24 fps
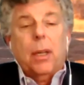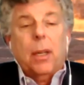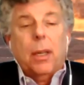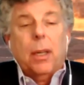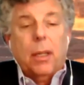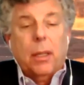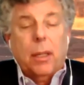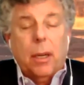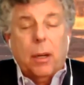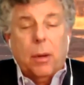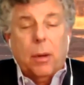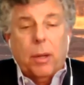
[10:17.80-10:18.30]

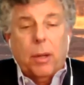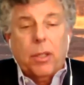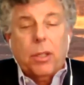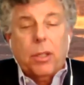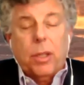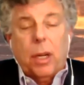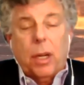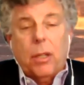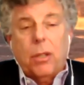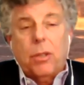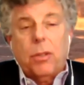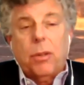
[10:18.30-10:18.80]

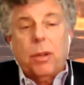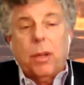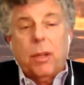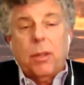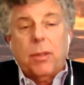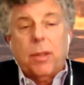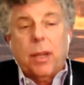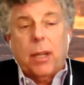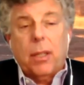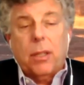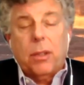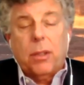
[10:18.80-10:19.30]
exchange
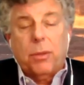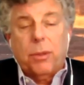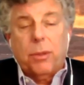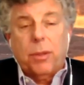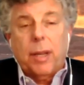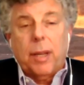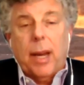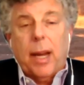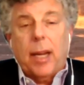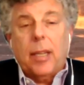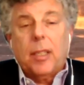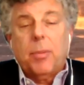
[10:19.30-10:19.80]
transactions for
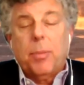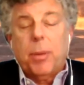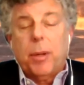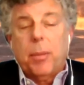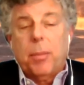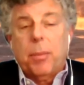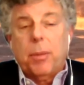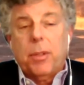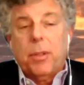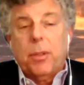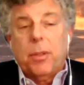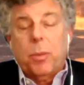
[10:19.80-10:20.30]
tax
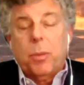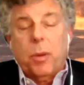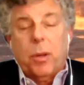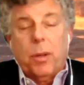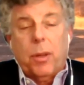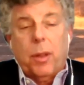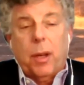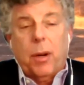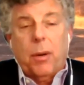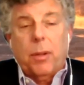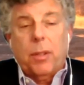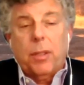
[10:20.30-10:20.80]
purposes,
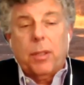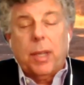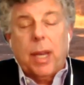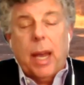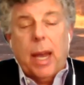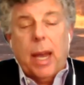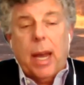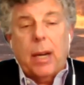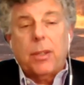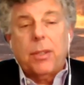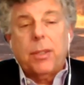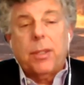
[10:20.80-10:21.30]
where there is
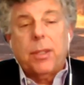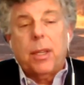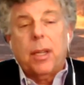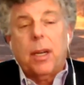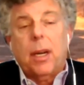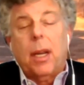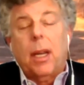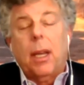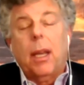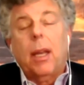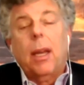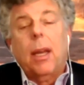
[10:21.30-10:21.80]
cash
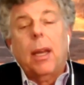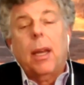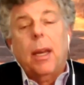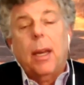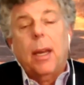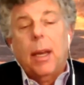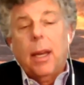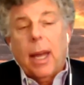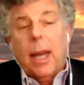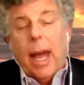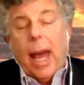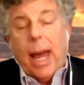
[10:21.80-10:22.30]
sitting
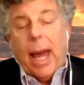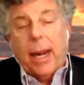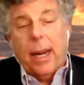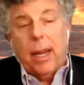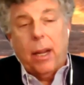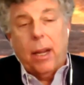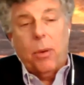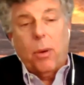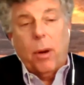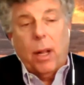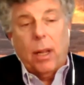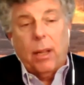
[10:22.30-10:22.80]
at
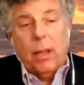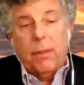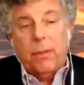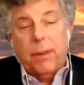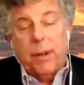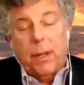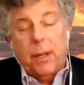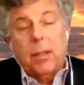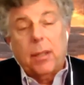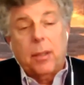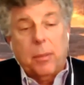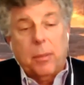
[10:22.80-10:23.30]
a
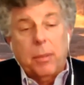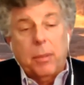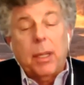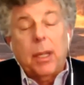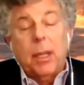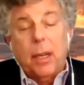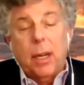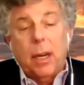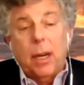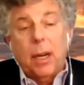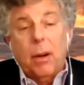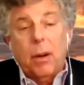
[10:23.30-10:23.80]
qualified
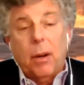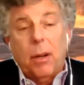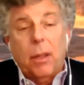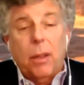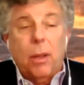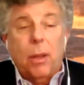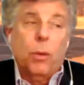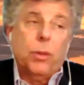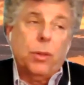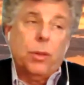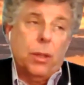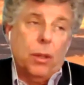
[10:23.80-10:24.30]
intermediary,
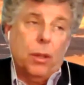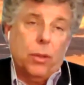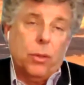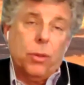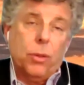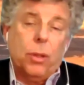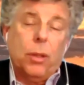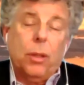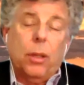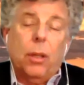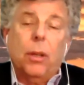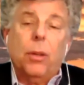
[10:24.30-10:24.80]
those deals
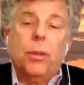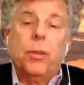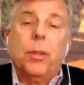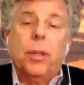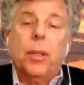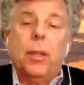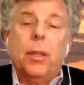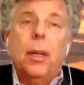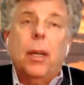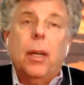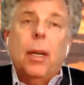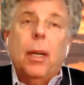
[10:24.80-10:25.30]
are
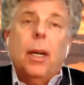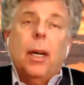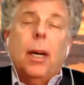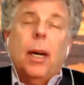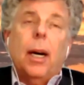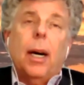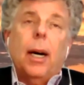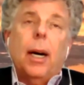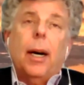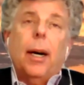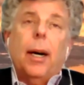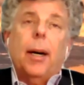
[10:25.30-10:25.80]
closing.
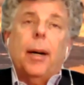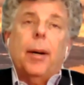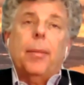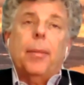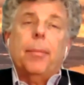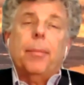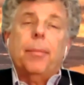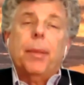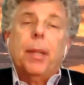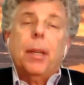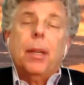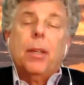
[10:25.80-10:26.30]

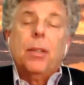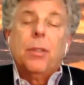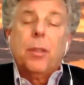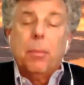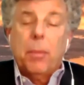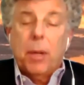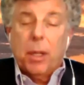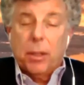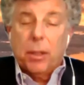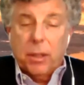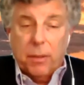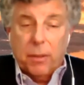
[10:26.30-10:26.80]

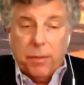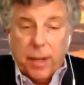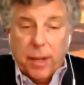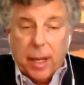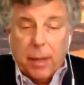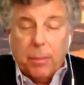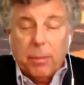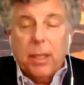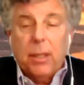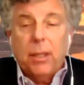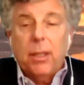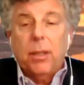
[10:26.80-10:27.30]
Some
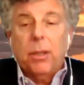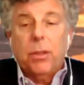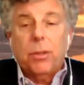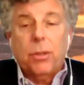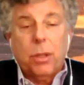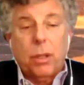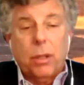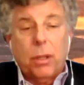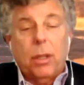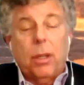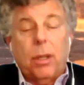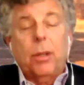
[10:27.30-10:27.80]
multifamily deals
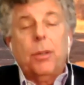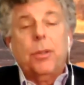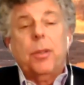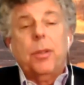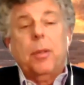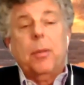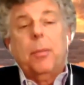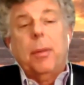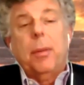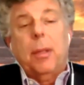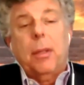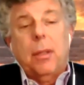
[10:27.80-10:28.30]
are
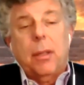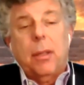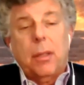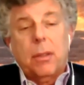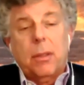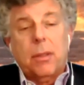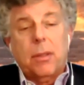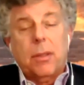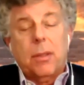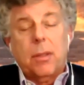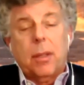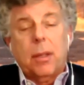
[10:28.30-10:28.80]
closing
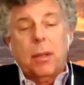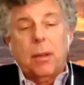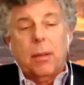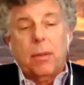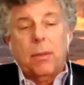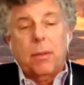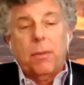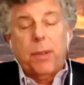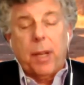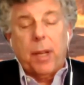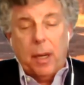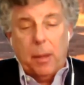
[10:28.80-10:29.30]
because
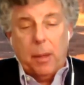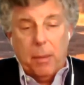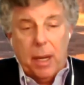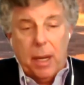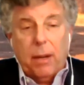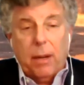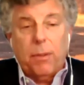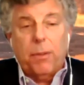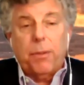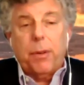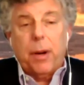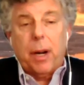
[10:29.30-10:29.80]
Fannie
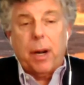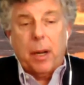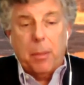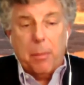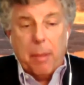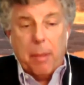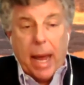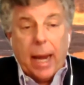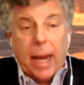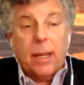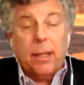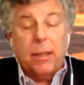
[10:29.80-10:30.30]
Mae and Freddie
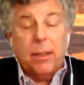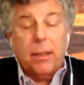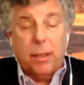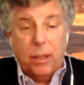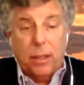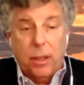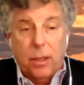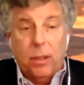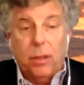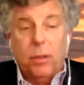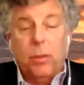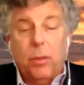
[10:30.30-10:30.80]
Mac
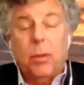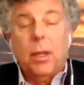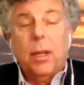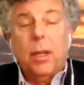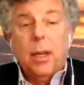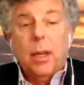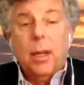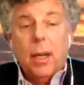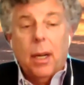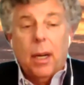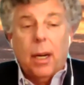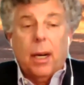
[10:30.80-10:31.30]
continue
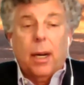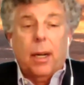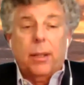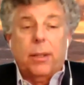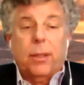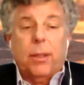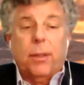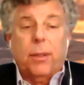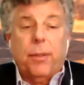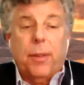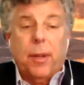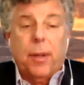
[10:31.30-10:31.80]

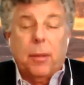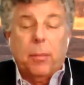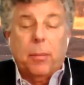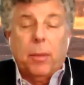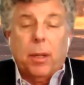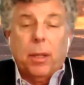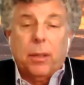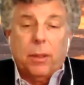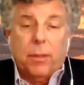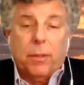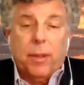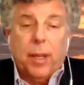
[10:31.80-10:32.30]
to fund
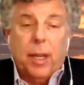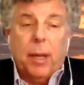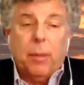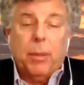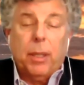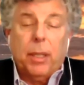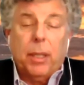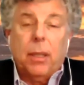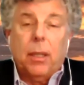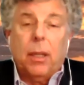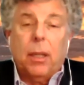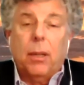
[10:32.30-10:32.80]

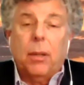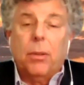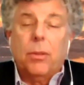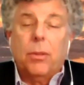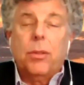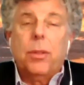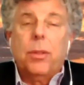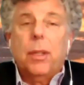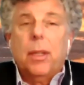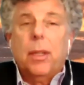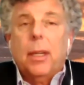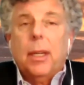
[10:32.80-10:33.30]
multifamily
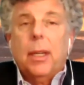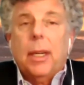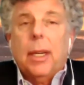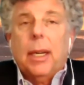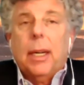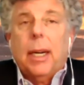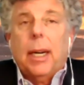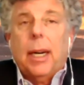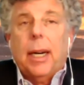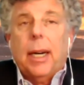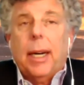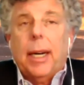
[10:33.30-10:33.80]
loans.
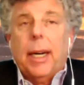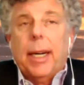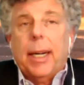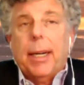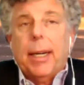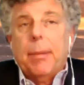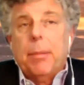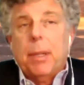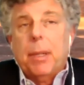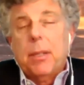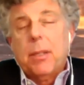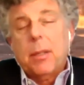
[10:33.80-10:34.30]

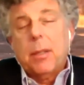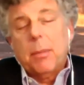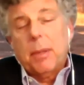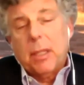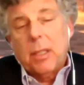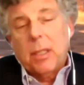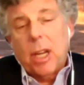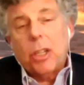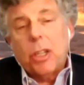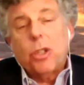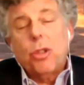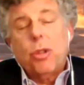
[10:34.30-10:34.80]
And some
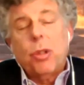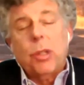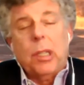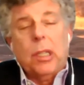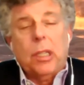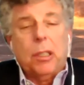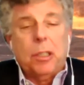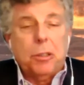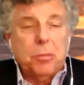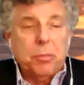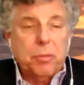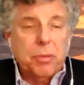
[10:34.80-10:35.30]

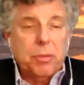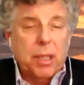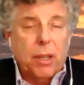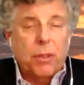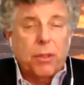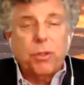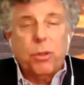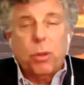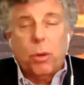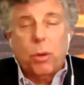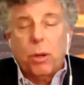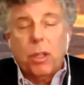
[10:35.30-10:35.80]
industrial
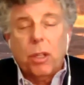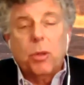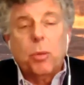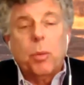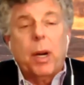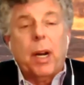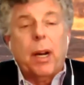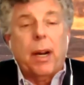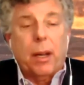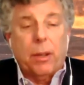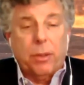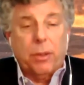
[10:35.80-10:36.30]
self-storage
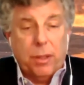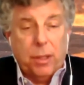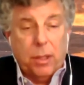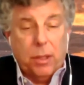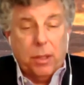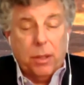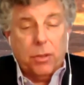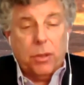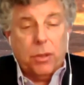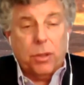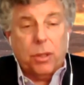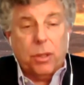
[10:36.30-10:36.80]
warehouse
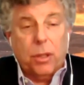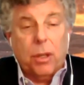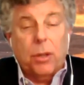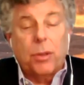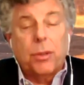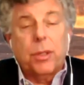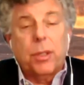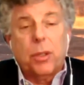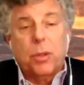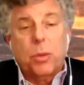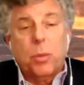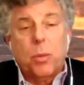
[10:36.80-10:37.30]
deals are
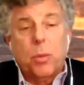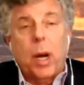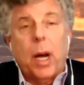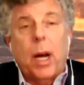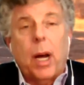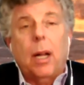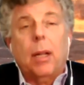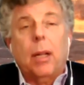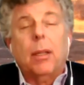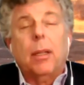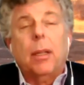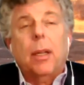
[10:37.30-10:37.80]
closing as
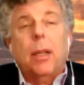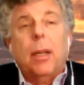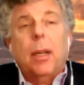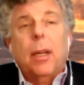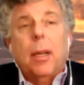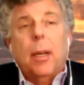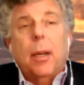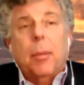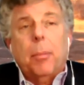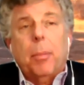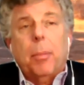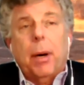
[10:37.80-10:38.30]
well.
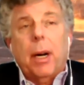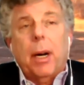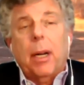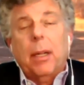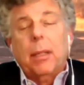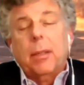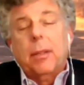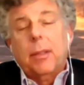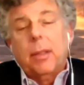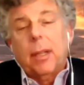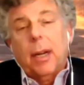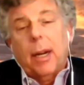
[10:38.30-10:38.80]

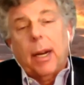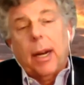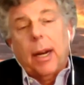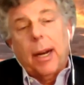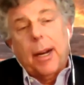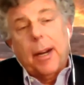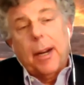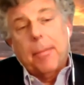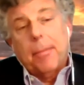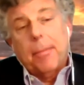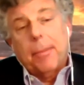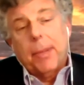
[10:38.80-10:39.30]
But
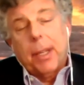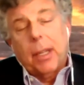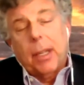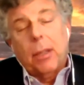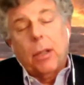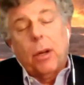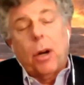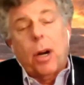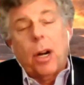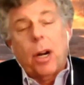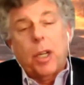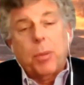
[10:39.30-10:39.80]
in
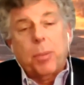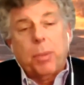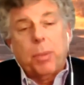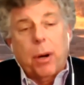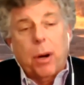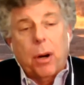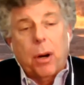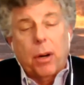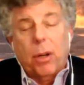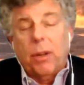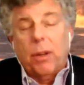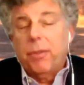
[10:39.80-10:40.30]
large
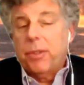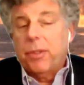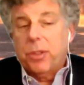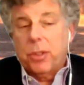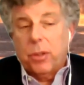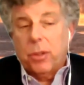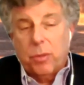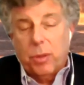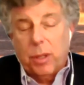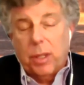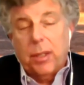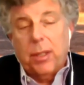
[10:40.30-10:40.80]
part, office
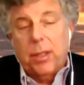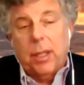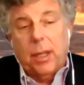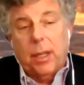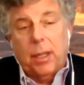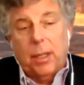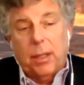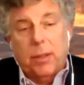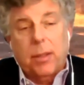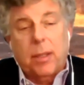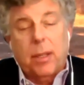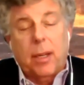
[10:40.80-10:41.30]
and
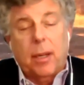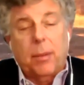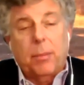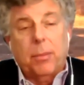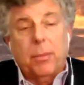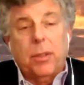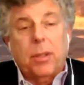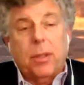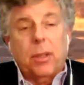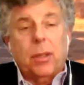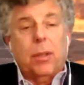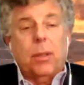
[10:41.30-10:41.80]
retail has
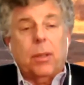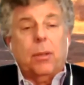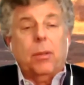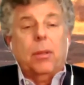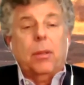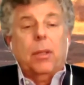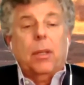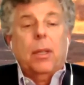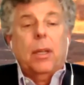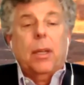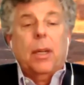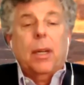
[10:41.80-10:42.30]
come to
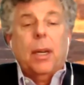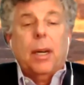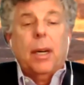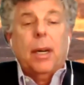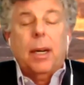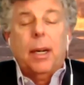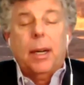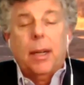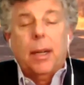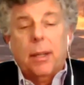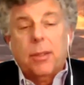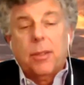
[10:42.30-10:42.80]

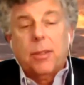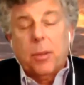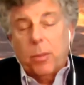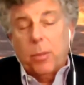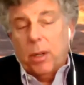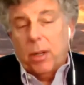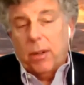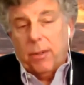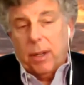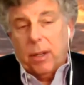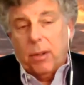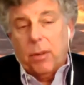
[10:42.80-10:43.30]

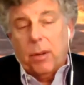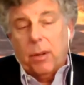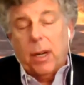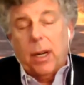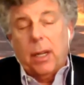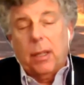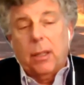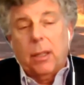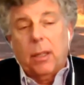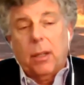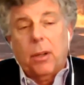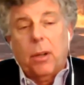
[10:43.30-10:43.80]
somewhat of a
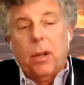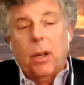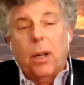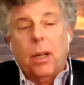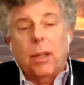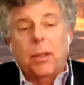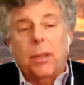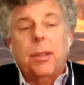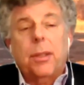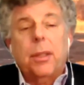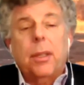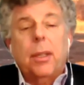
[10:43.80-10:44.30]
grinding
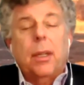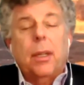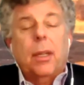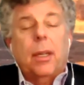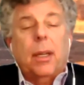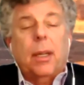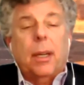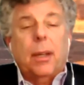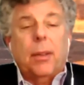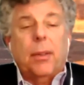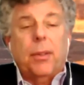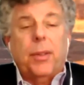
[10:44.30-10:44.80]
halt
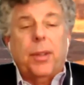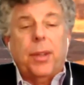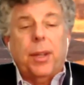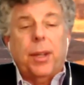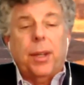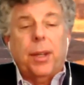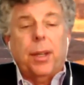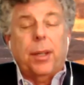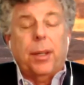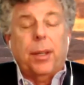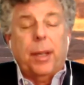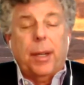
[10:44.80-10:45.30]

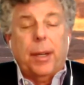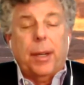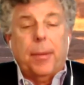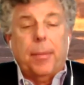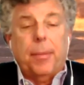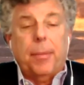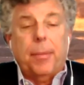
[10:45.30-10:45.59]
until,